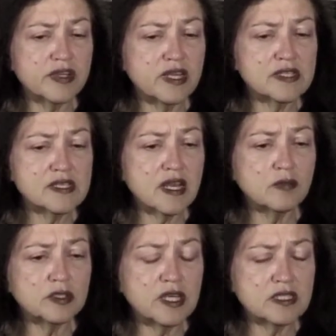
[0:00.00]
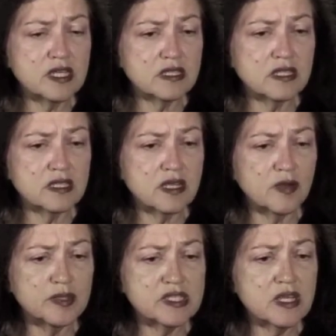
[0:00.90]
And I said, I will not take the
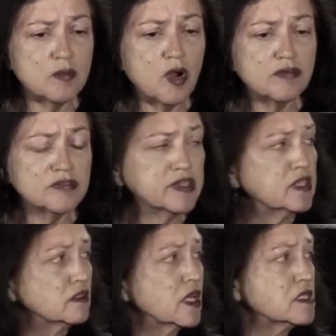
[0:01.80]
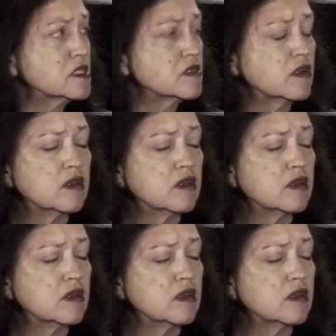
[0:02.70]
endowment's name off of it unless